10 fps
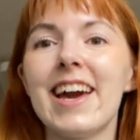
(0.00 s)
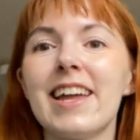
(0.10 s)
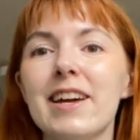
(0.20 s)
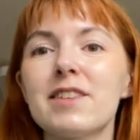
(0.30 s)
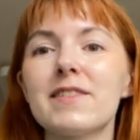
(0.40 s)
and
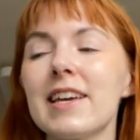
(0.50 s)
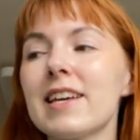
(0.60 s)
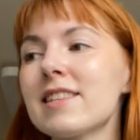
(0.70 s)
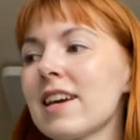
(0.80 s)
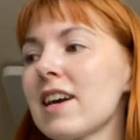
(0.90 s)
I just think
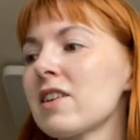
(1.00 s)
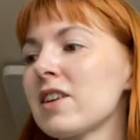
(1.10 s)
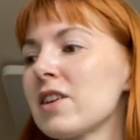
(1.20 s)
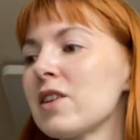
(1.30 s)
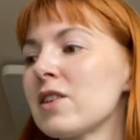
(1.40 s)
it's like a
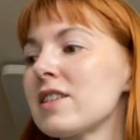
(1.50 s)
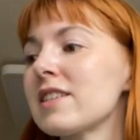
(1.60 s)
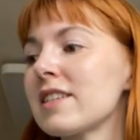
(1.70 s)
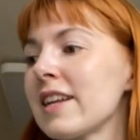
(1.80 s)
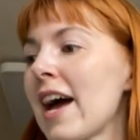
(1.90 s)
good
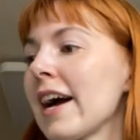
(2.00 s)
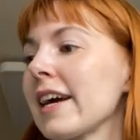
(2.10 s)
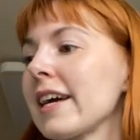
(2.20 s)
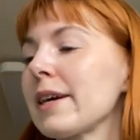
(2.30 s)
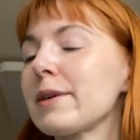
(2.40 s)

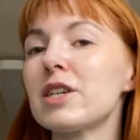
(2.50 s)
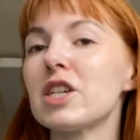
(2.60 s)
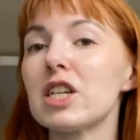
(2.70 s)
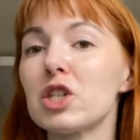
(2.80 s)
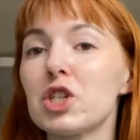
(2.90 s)
snack, a
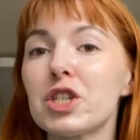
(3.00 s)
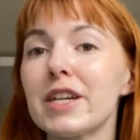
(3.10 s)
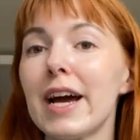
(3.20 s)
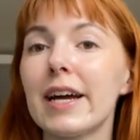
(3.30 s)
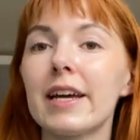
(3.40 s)
little
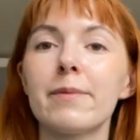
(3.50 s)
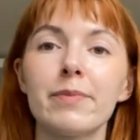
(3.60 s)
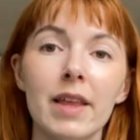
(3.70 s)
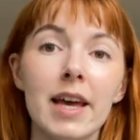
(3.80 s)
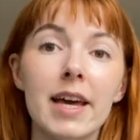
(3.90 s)
snack.
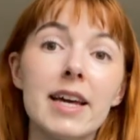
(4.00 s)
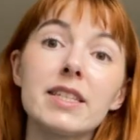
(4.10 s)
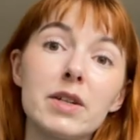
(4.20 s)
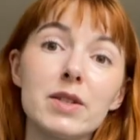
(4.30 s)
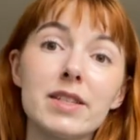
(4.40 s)

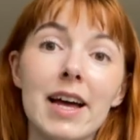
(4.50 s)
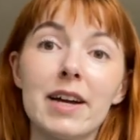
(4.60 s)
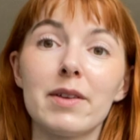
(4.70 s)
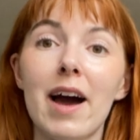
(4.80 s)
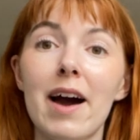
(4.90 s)
It's a good
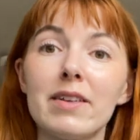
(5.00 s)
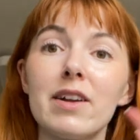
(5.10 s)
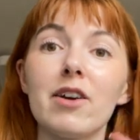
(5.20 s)
snack to have in the